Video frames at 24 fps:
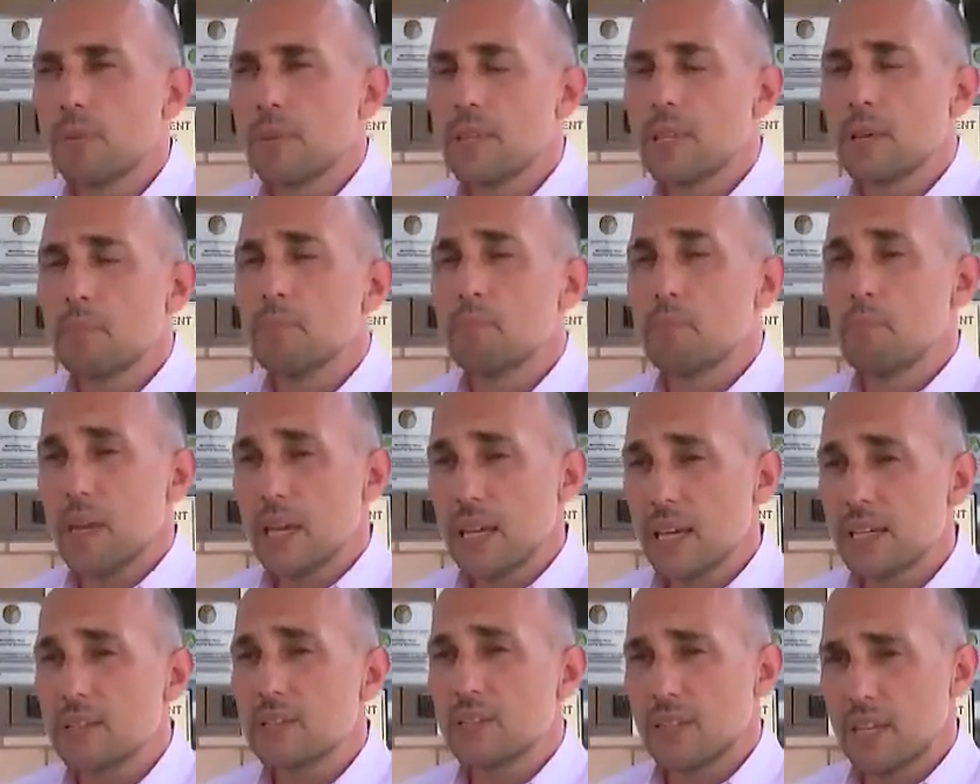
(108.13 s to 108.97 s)
Probably the
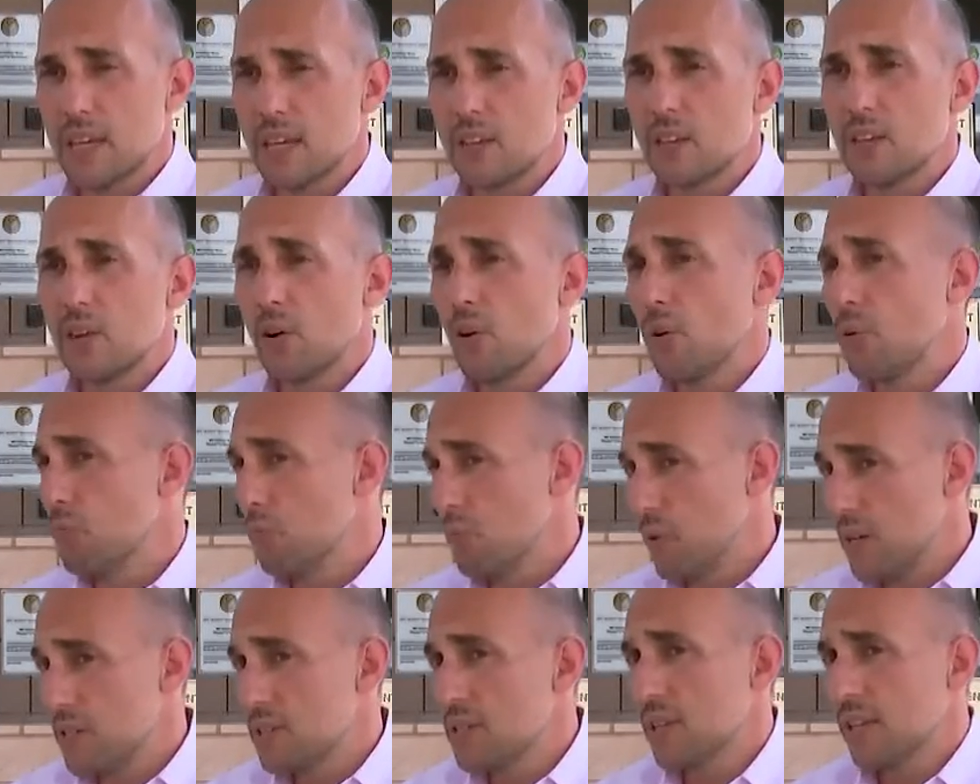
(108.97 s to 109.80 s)
biggest thing, though,
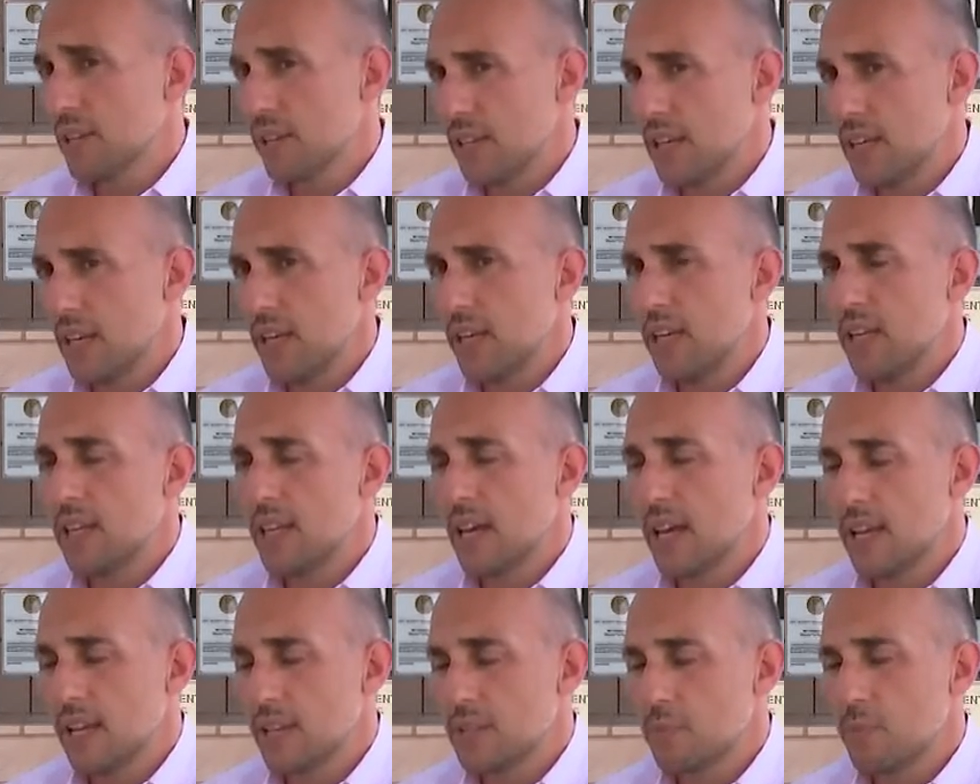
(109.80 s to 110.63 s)
recently
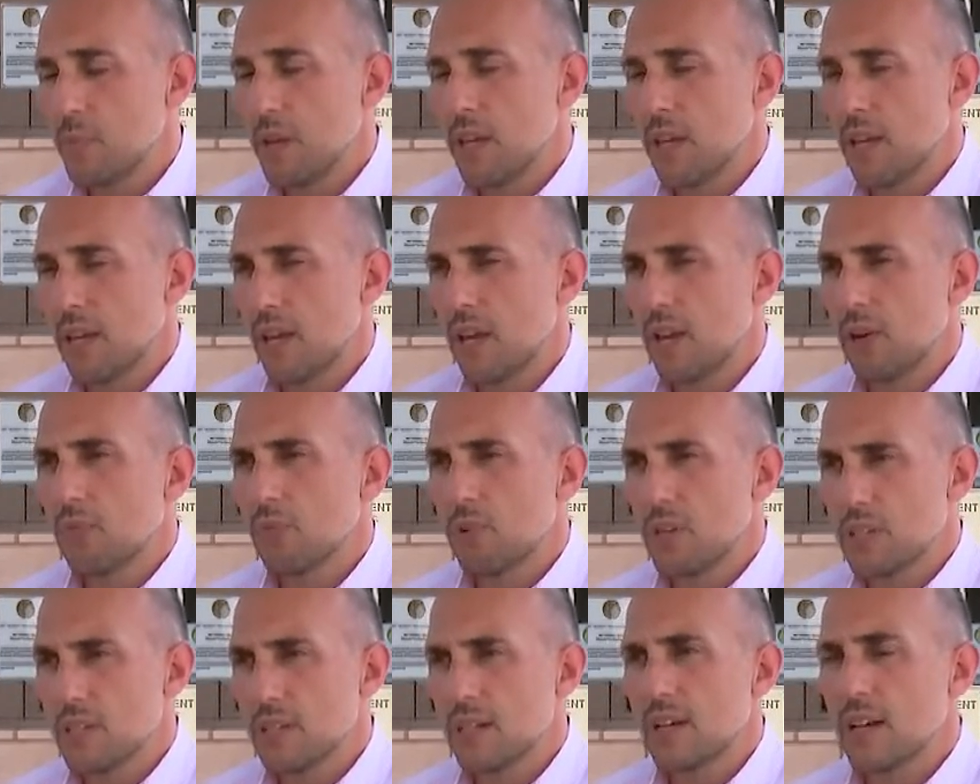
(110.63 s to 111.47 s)
that has been a
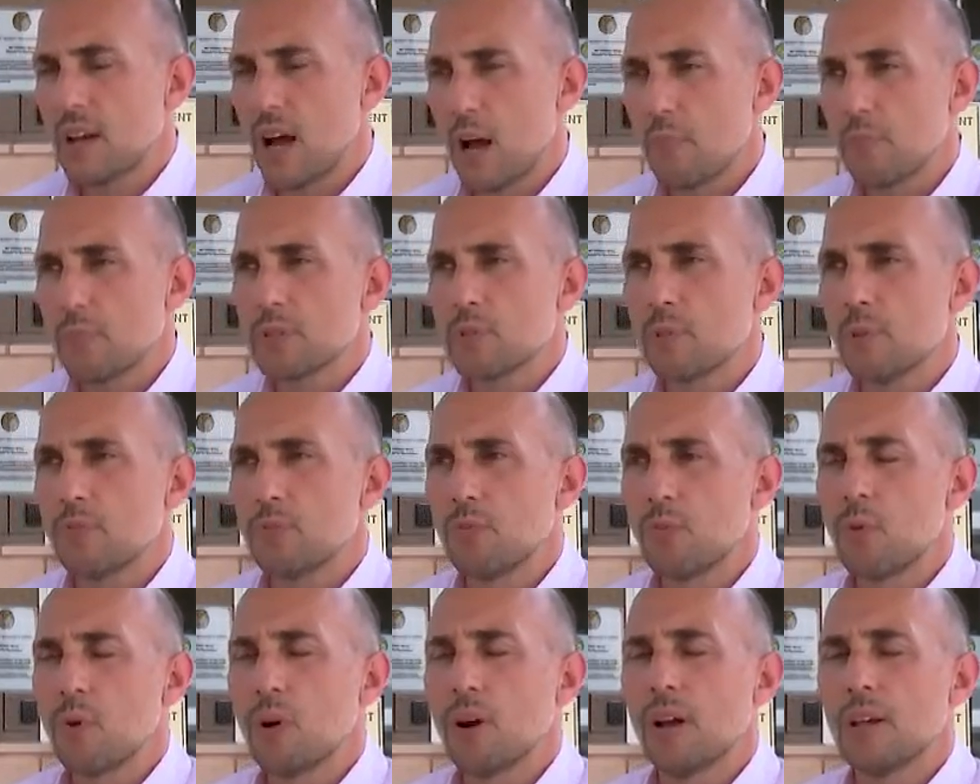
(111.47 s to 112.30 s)
recent
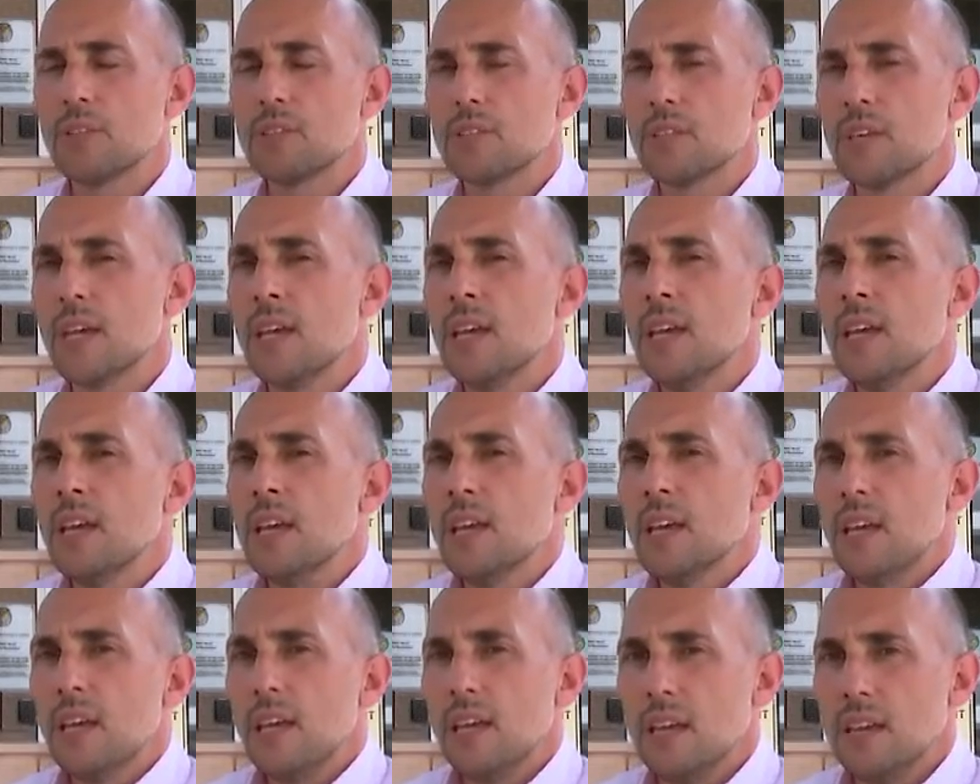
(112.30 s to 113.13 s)
accomplishment for us
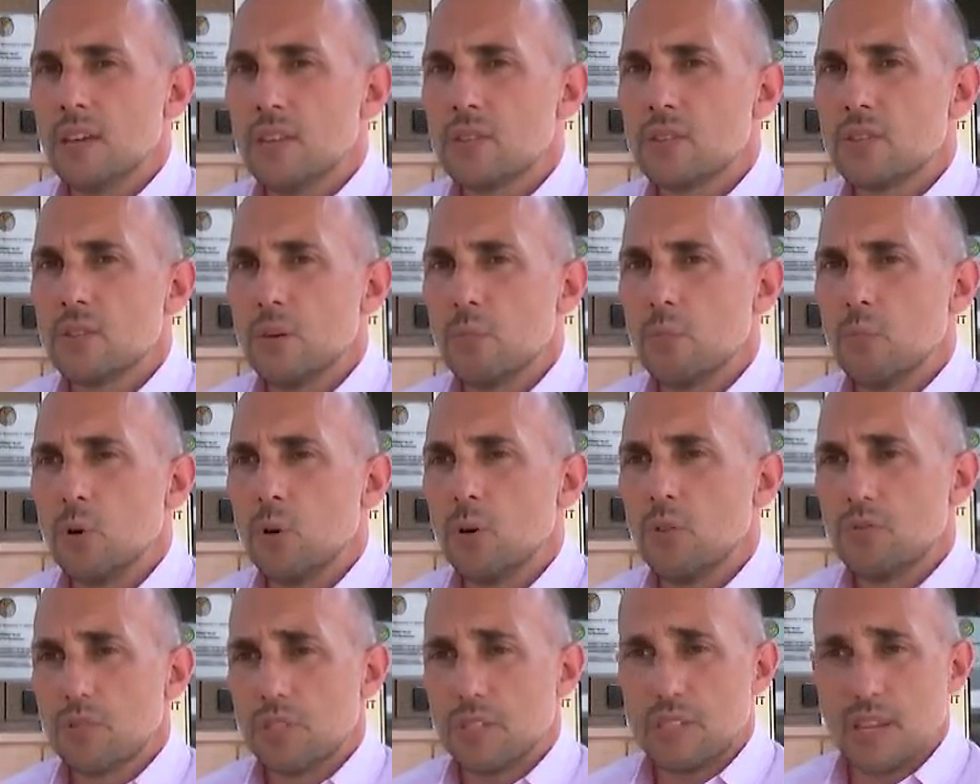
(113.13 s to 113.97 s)
is the
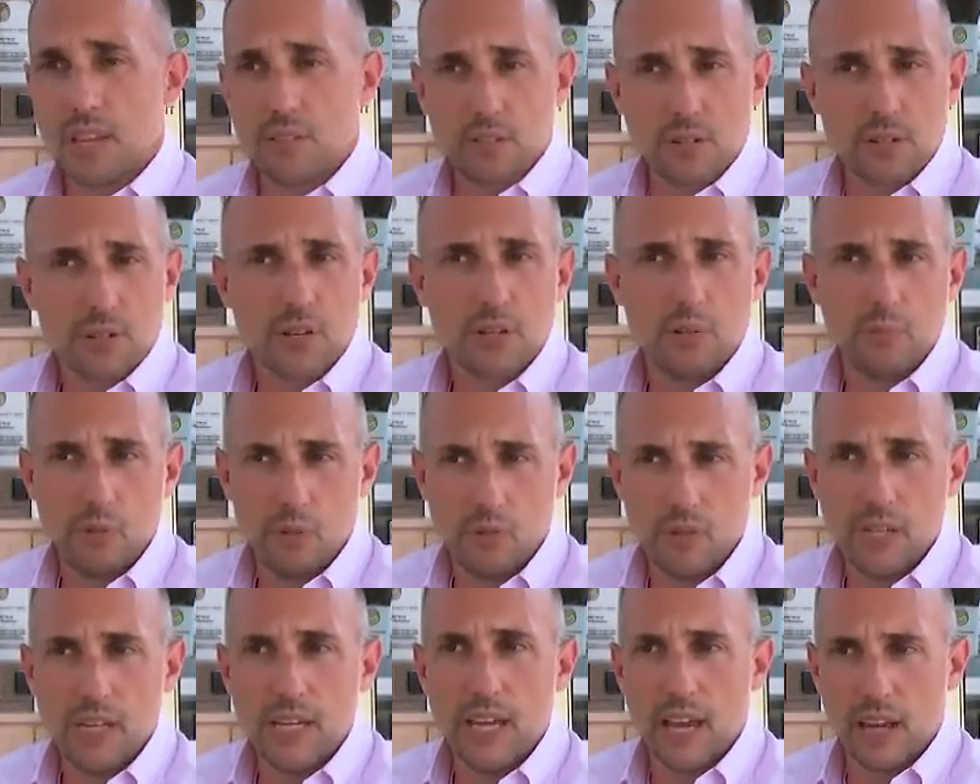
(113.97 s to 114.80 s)
move to desert
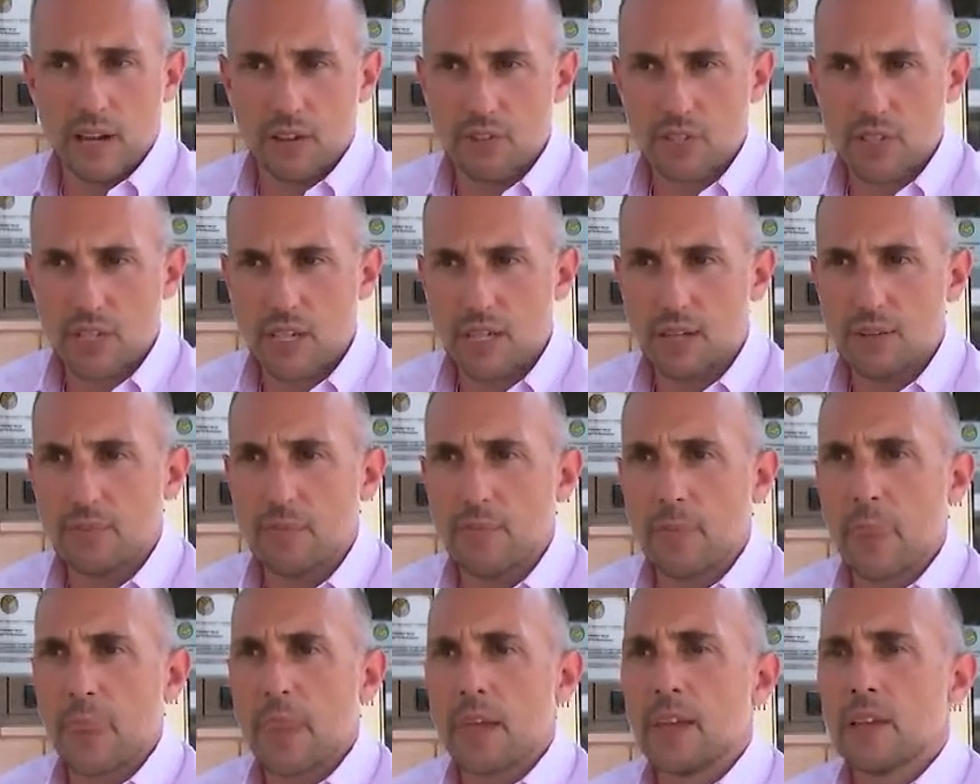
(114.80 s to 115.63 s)
community energy.